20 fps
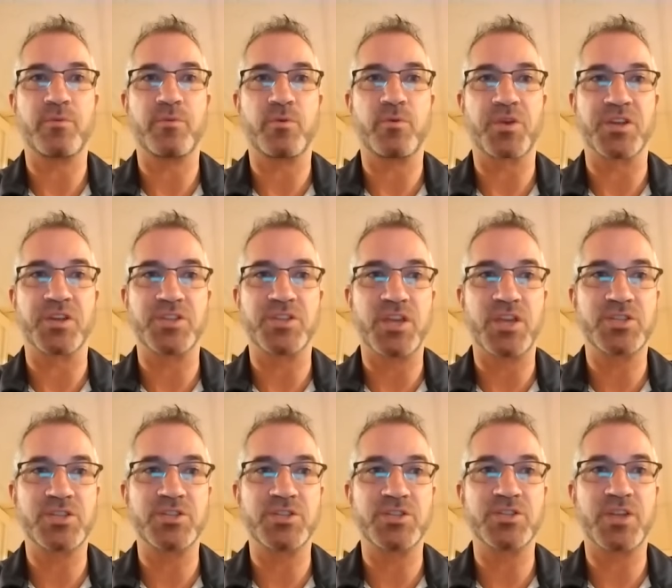
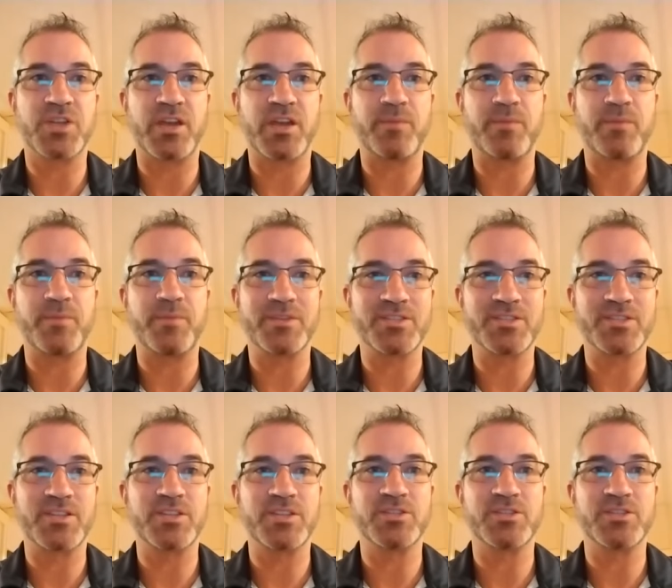organizations and
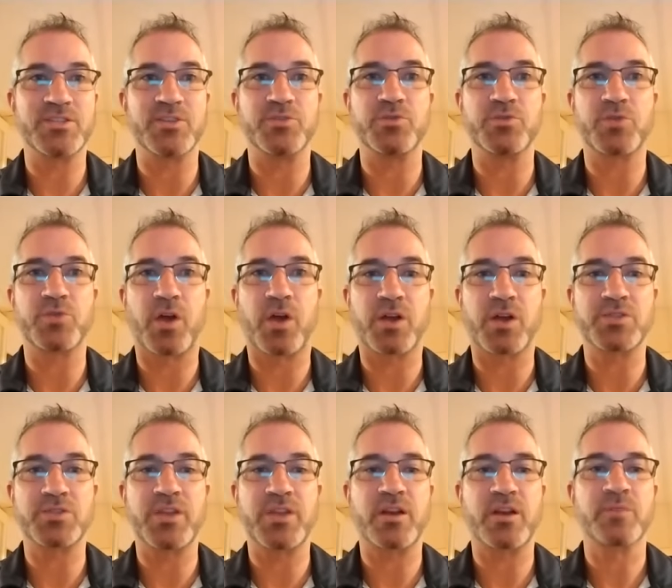businesses and do
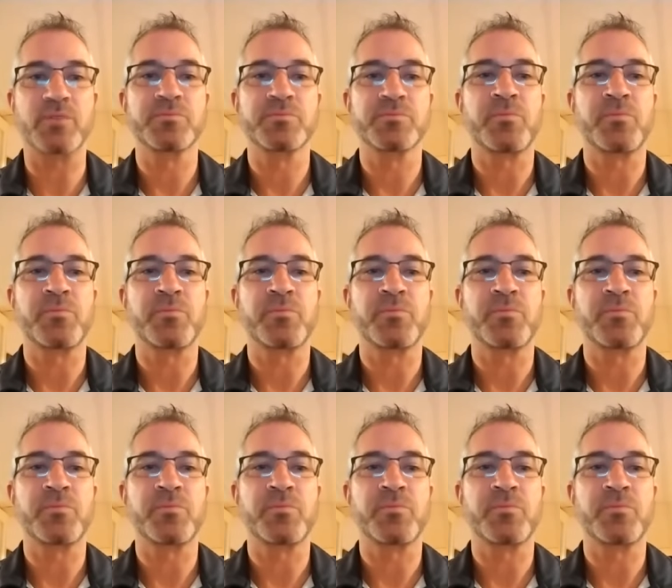talks there.